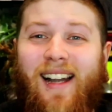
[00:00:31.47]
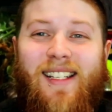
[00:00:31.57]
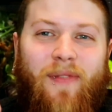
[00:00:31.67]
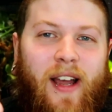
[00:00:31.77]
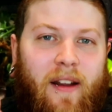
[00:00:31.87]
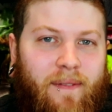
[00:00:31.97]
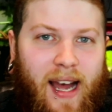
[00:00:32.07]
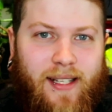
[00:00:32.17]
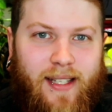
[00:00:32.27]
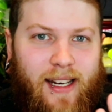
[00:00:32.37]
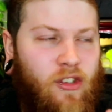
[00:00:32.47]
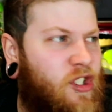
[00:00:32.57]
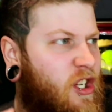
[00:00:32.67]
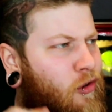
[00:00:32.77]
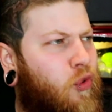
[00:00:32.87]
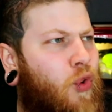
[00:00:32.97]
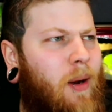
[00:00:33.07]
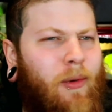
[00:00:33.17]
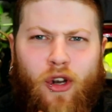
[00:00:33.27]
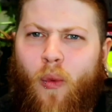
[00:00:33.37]
I just find it fascinating, just
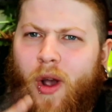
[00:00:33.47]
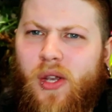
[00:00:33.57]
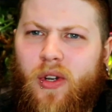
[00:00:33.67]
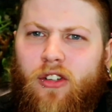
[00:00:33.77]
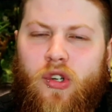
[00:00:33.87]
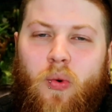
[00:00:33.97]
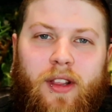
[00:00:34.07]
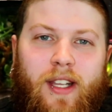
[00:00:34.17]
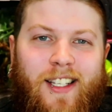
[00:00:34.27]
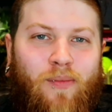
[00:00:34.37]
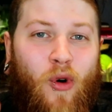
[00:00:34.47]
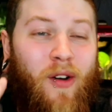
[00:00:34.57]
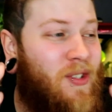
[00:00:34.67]
incredible, you know, what you can do with these morphs.